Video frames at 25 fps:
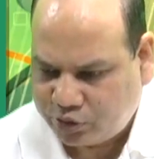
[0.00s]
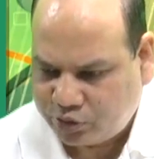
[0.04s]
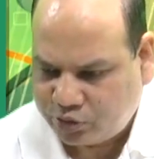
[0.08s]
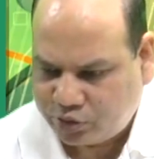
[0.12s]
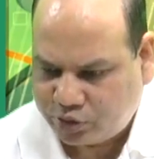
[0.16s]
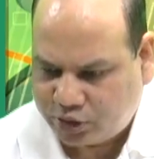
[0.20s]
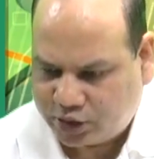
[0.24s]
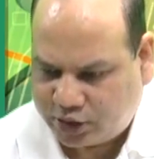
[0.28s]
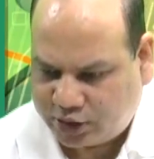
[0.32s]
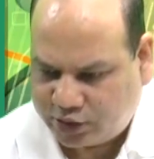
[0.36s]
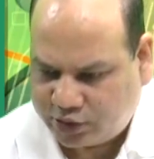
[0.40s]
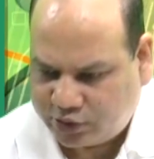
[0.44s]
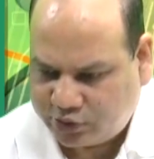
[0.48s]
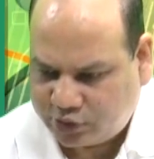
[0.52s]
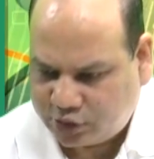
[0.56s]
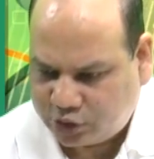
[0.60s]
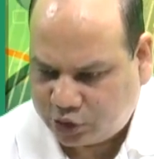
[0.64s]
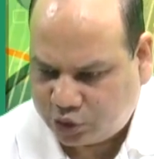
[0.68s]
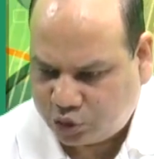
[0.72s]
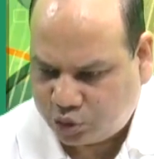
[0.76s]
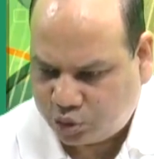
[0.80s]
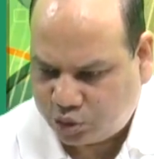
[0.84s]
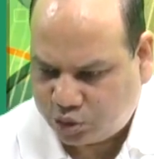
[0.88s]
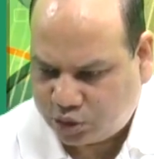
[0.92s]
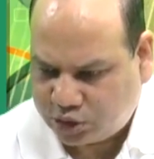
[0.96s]
So that is the
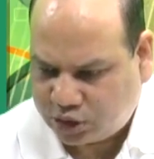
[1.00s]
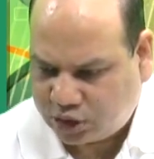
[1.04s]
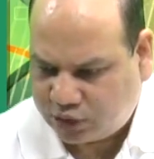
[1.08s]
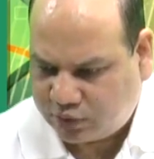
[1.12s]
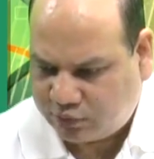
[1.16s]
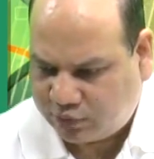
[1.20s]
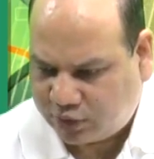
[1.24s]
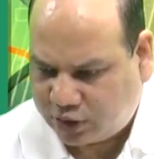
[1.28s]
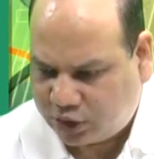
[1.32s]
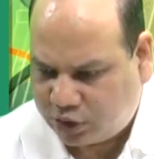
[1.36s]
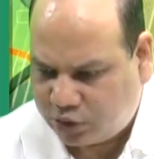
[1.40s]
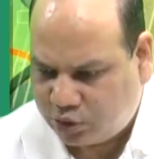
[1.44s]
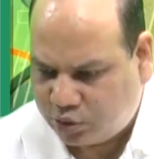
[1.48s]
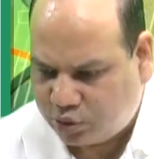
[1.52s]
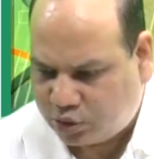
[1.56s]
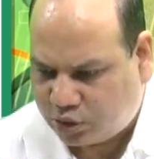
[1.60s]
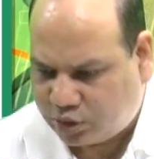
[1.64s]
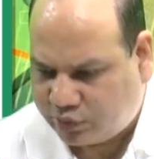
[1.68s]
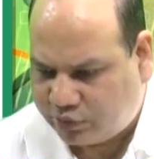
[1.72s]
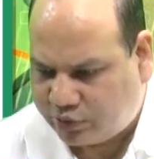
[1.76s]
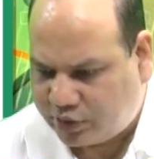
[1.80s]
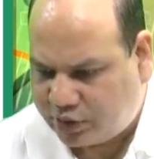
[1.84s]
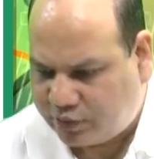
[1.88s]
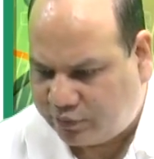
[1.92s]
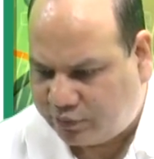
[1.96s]
total value
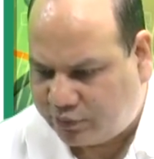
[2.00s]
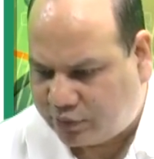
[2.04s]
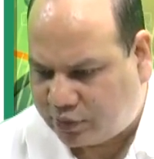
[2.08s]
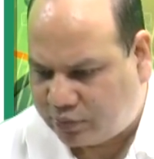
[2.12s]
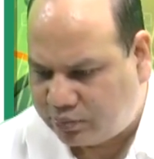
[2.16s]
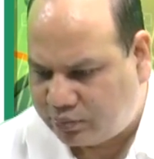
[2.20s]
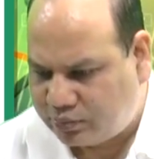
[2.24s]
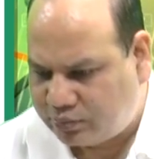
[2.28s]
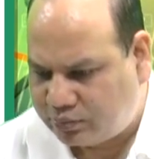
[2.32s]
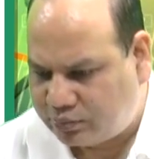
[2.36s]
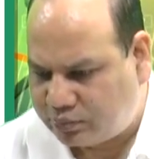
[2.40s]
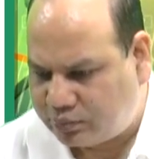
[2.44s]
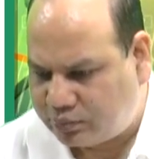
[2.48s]
of the firm,